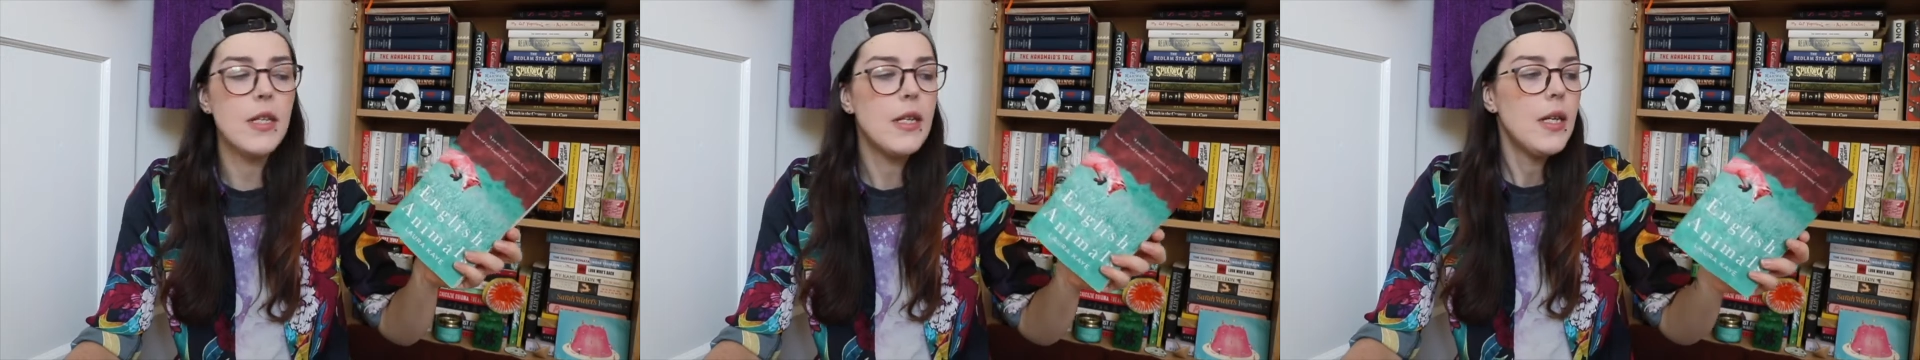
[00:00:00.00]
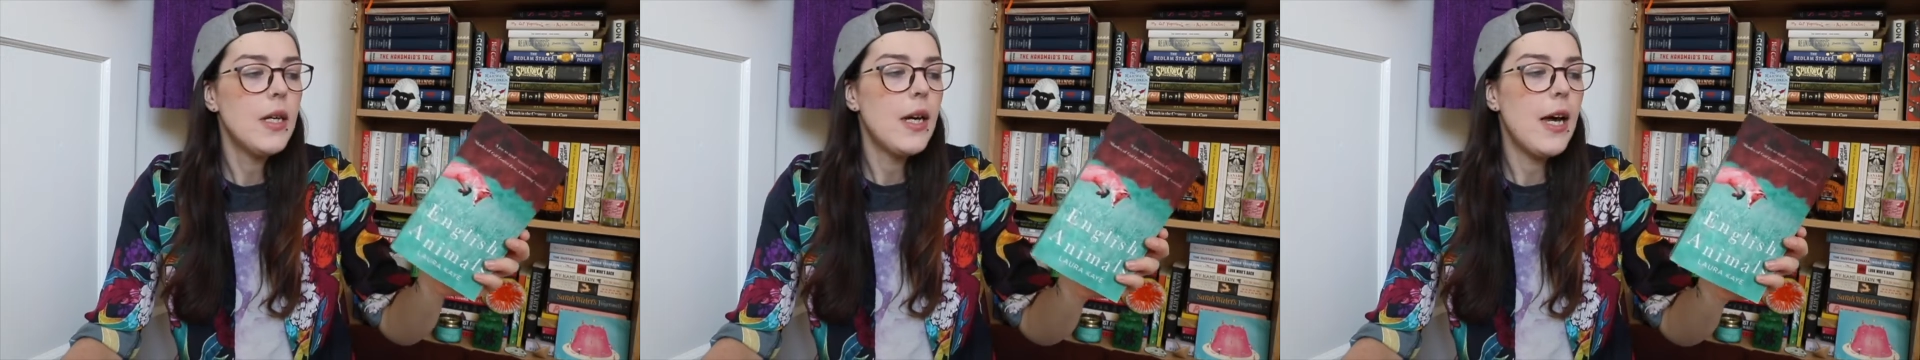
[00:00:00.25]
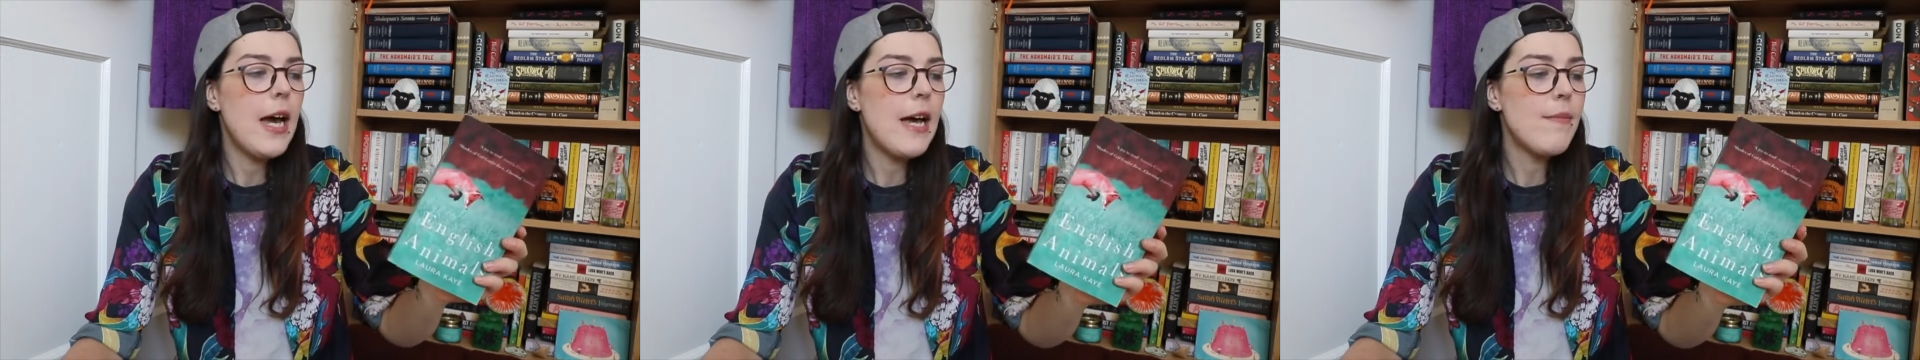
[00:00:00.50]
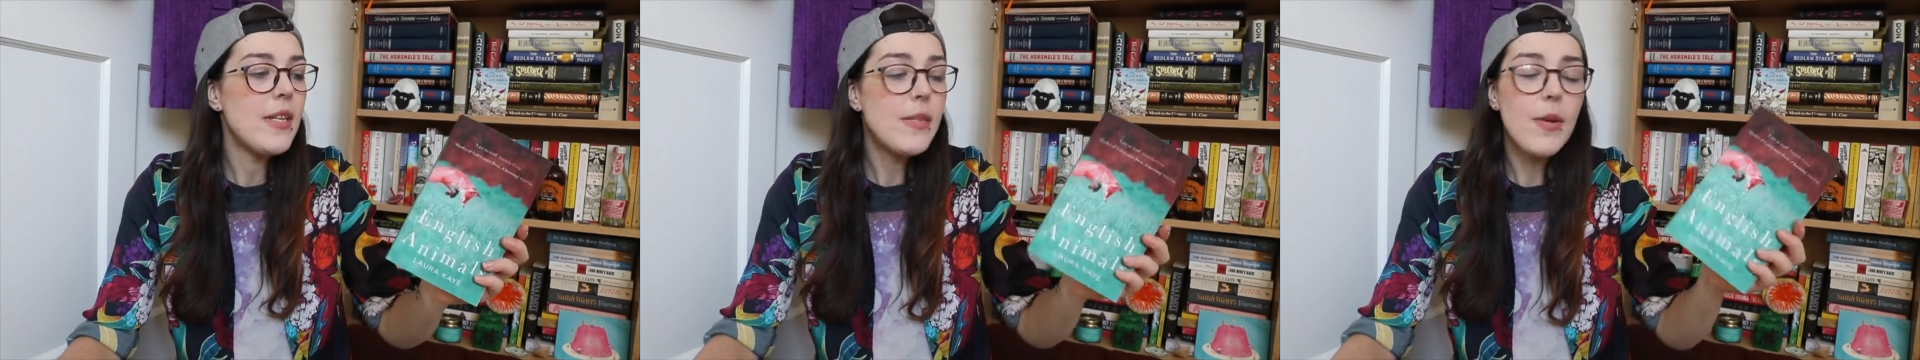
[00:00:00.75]
it.
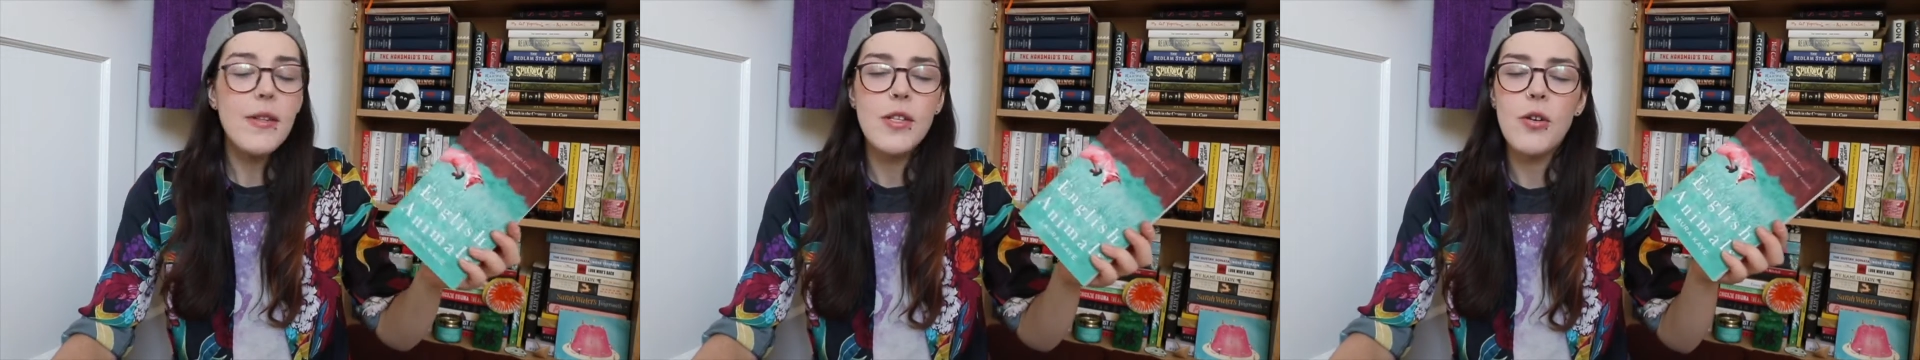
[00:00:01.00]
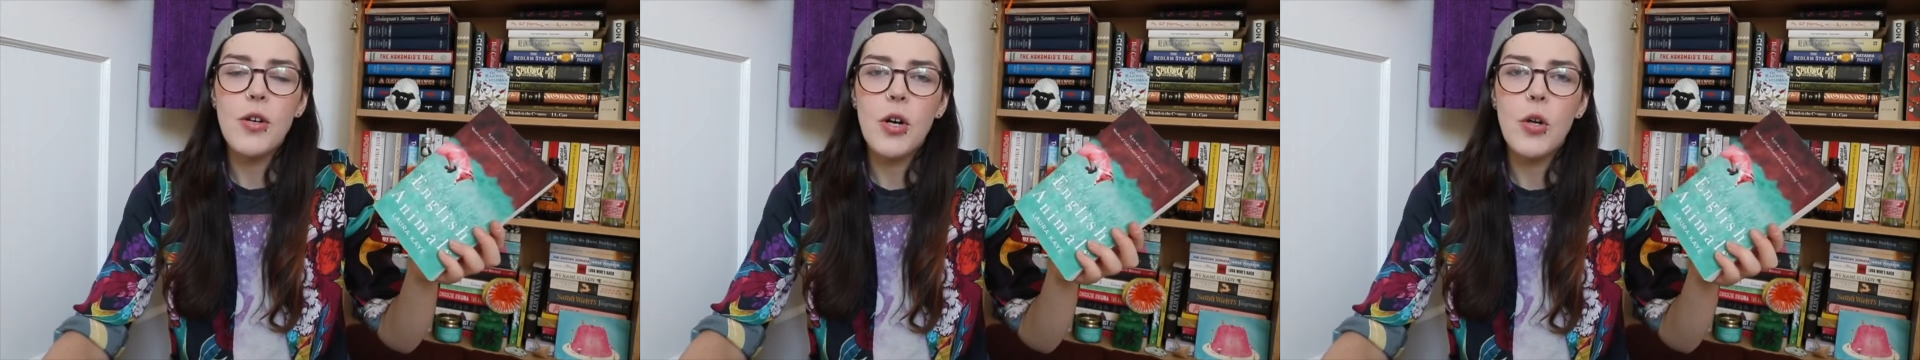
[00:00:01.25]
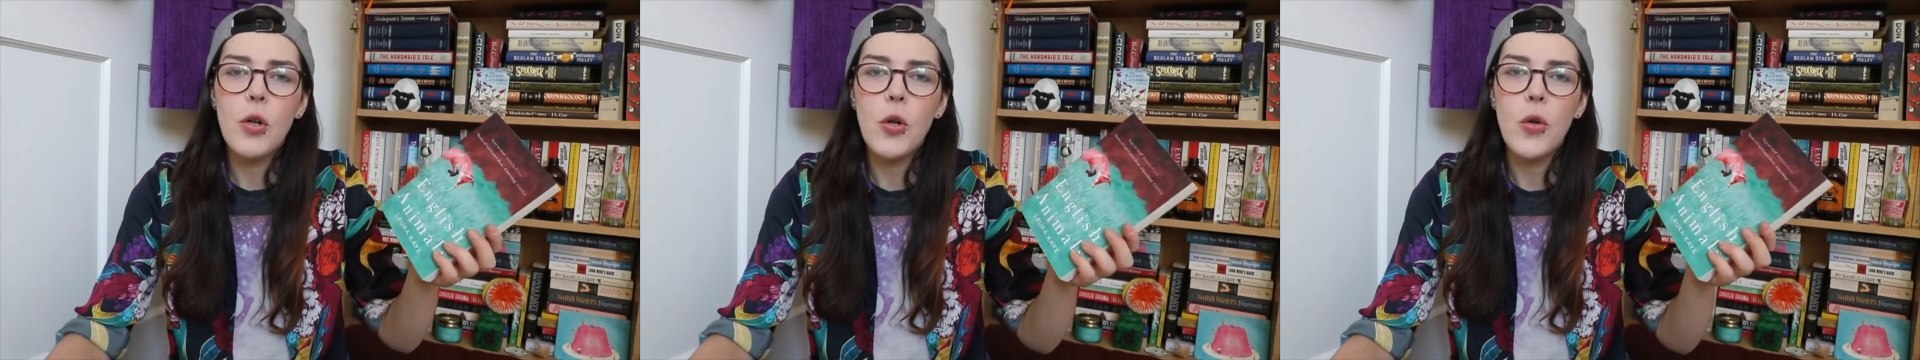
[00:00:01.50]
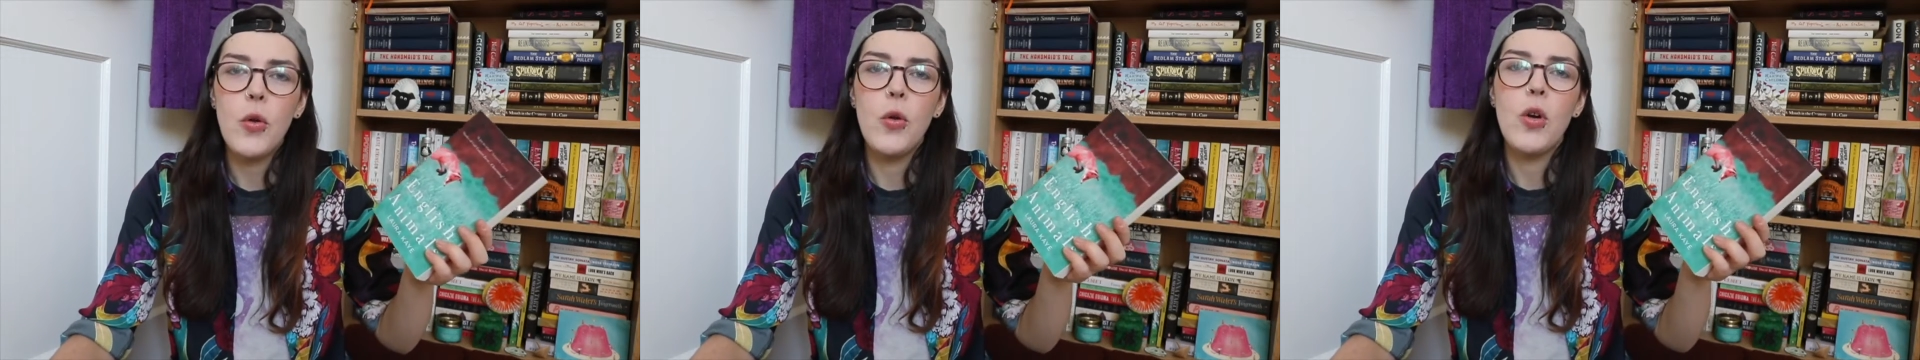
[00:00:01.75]
It's about this young girl
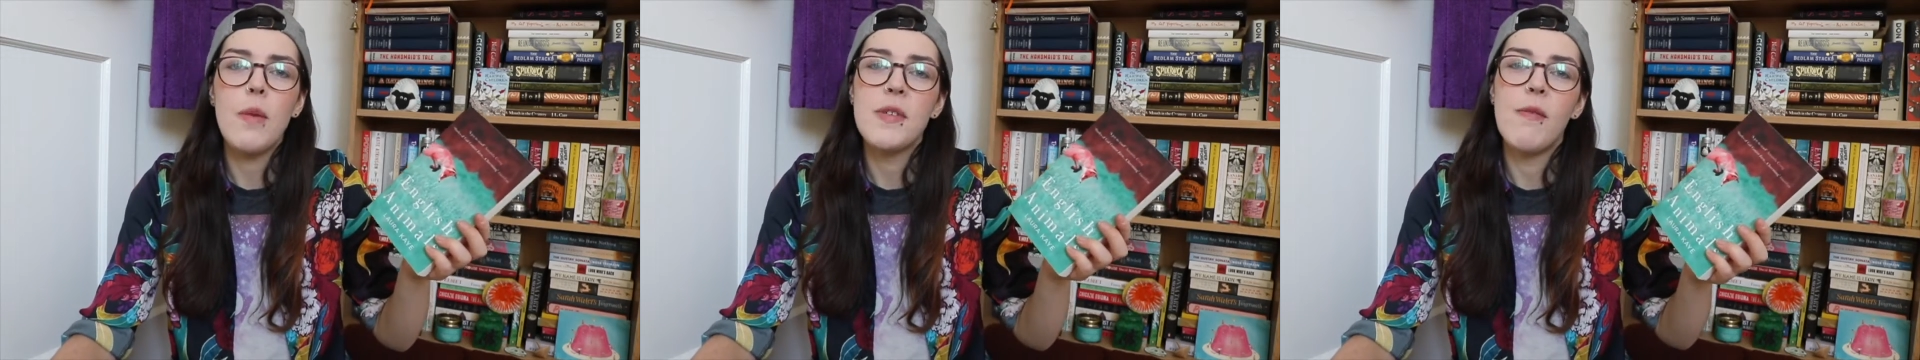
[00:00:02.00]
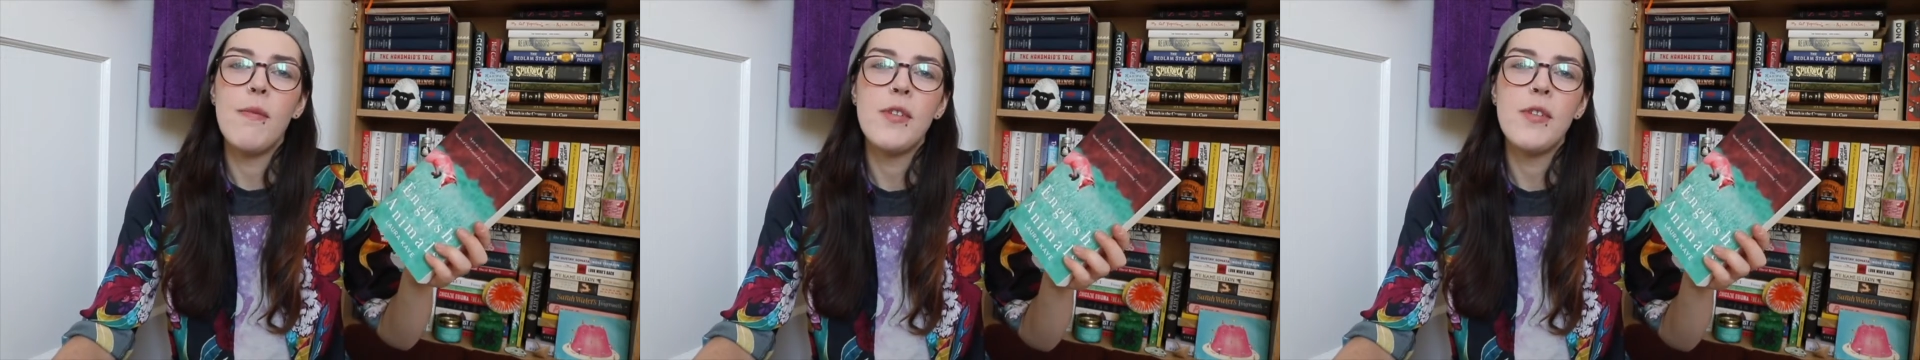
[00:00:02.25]
who comes from